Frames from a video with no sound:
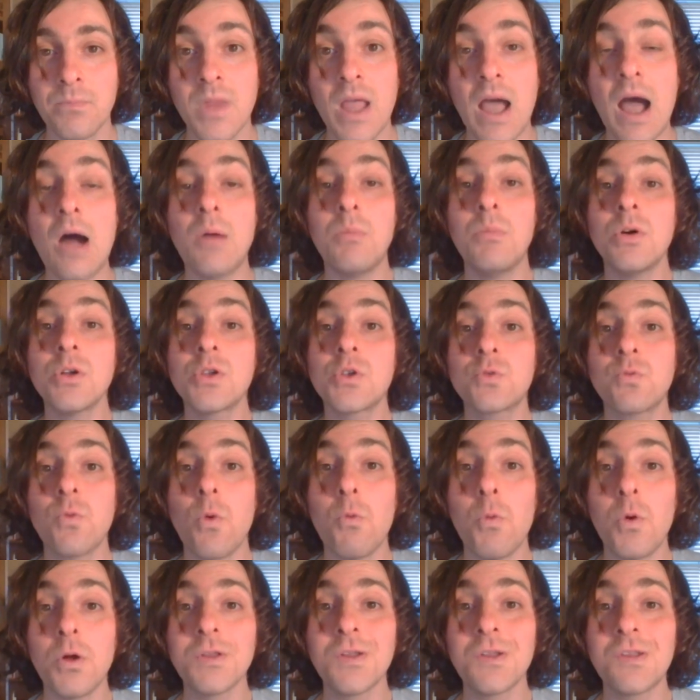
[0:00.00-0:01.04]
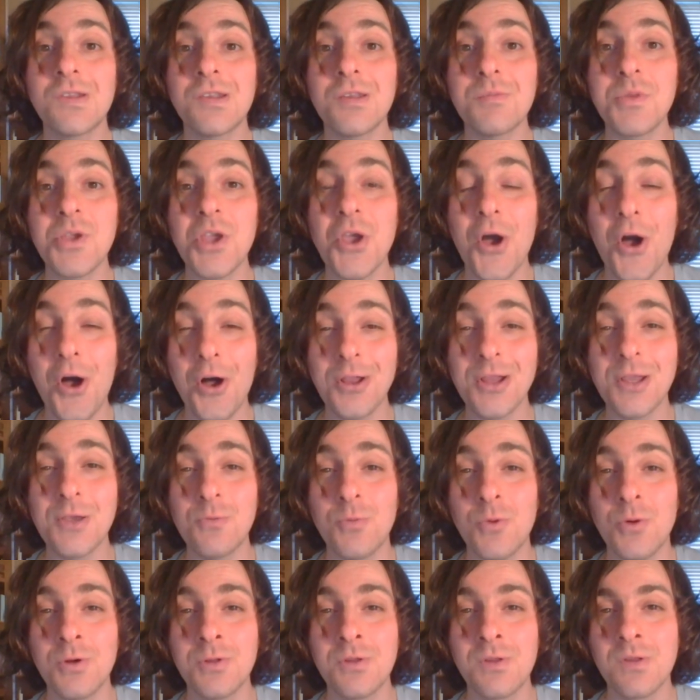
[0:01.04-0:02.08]
How much we want it to be
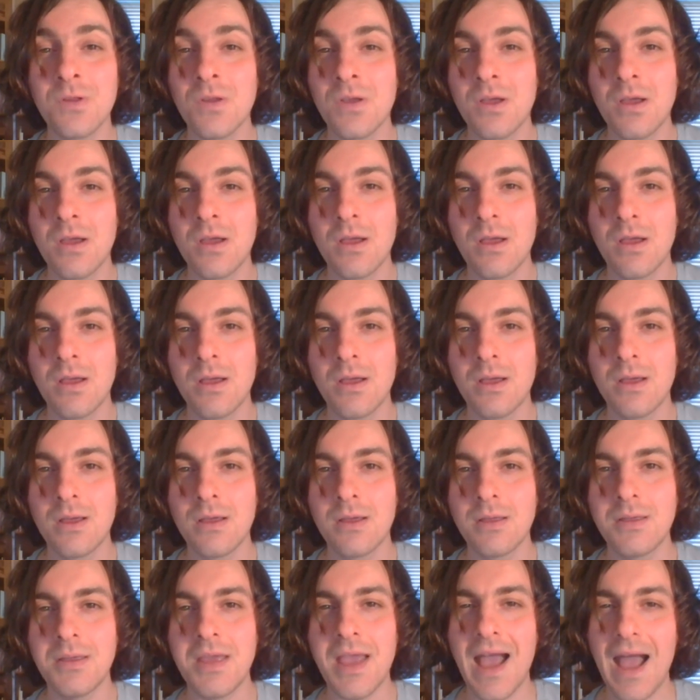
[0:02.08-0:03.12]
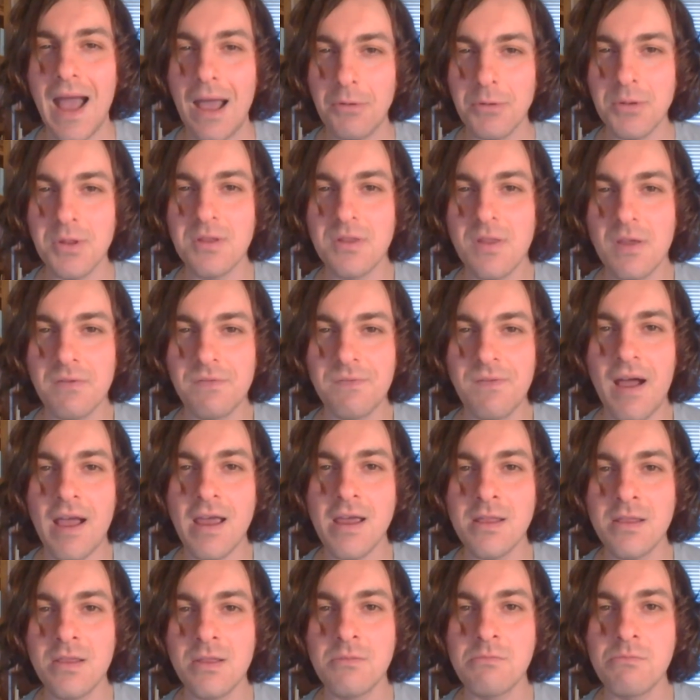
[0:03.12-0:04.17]
Hollywood, yet how the
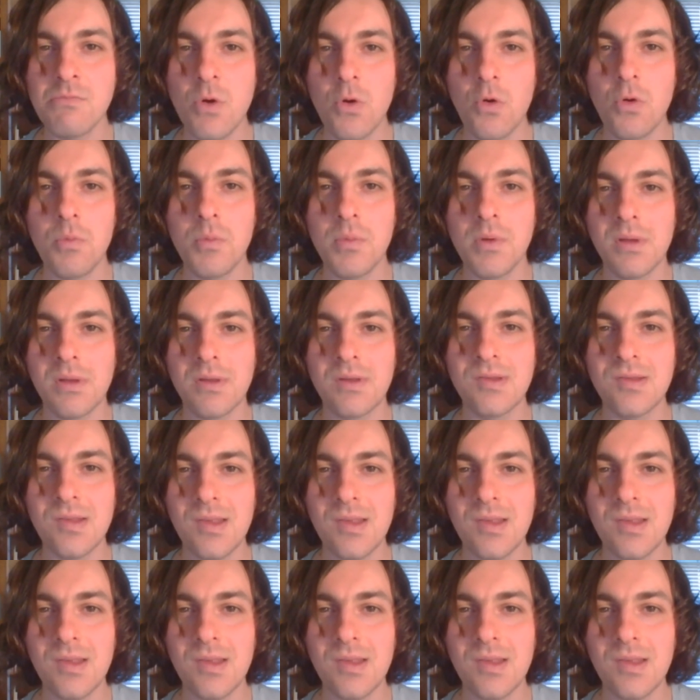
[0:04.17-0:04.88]
defining moments